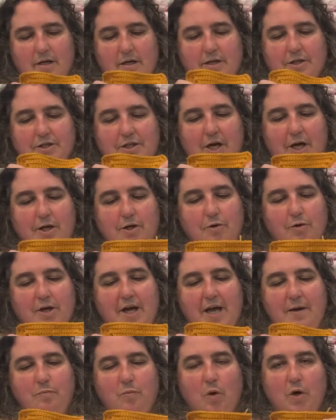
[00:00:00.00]
So you'll
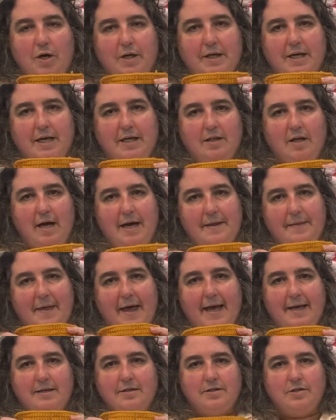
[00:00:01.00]
keep working like
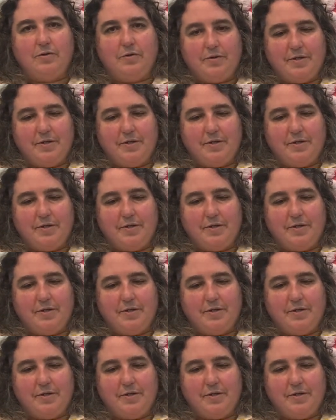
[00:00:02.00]
that until